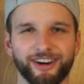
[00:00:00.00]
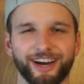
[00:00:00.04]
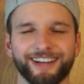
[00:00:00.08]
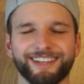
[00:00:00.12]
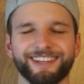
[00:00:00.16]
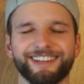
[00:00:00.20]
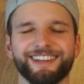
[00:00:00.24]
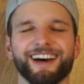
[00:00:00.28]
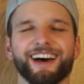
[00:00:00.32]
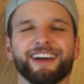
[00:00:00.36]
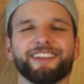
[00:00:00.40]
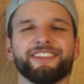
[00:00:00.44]
I
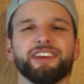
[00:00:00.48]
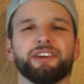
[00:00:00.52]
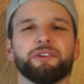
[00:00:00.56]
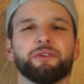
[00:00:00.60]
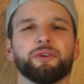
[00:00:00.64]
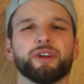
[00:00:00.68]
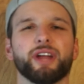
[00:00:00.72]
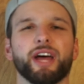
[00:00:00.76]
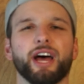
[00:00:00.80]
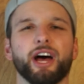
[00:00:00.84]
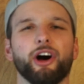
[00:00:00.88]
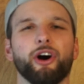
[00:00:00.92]
did not think it
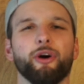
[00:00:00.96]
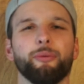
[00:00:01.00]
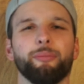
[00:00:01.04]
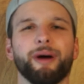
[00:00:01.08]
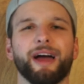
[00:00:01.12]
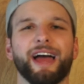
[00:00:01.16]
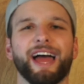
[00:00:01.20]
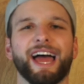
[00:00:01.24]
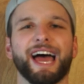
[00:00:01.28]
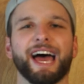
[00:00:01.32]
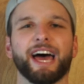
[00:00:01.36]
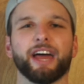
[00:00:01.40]
would help
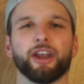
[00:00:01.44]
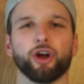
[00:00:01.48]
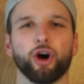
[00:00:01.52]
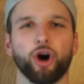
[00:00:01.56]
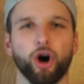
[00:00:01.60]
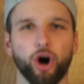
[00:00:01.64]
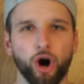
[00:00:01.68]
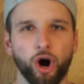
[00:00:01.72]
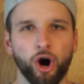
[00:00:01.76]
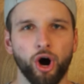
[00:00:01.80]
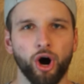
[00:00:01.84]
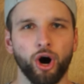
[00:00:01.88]
at
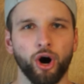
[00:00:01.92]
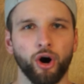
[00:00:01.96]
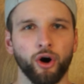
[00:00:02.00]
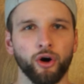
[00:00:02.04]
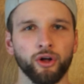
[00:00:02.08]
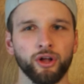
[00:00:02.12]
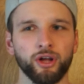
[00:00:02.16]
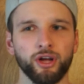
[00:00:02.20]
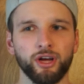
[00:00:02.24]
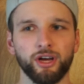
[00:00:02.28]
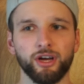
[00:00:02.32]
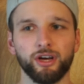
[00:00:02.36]

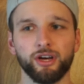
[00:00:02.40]
all.